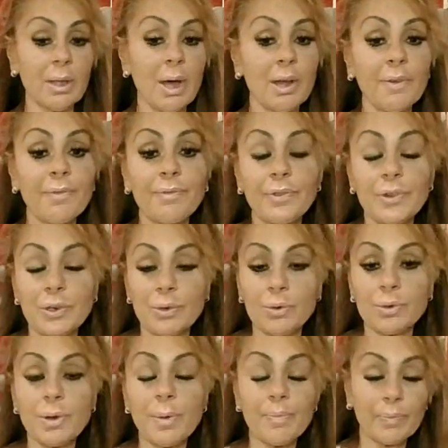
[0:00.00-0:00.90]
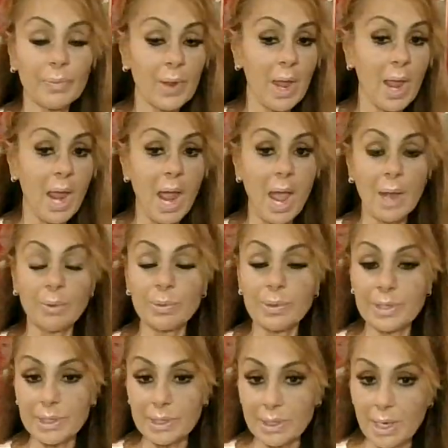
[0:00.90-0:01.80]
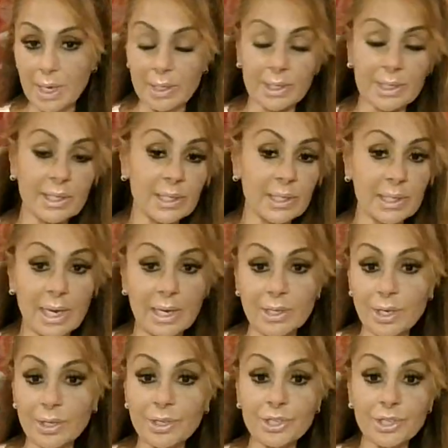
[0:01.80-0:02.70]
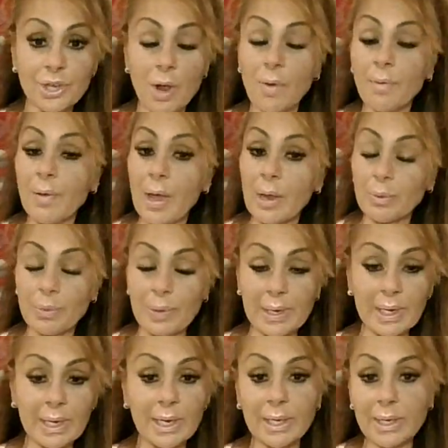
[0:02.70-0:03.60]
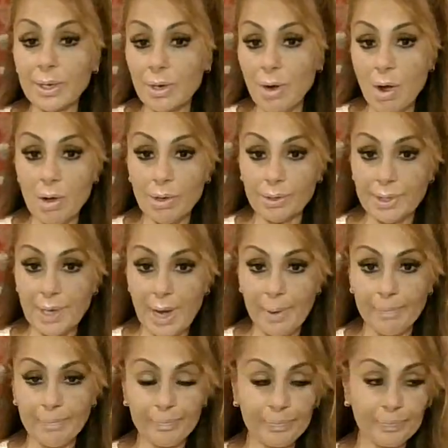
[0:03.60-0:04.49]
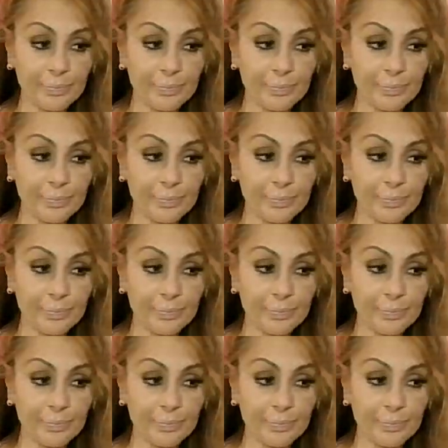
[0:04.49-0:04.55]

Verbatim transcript: lot of food. And we just, and it just stays on the stove, and we eat it all day.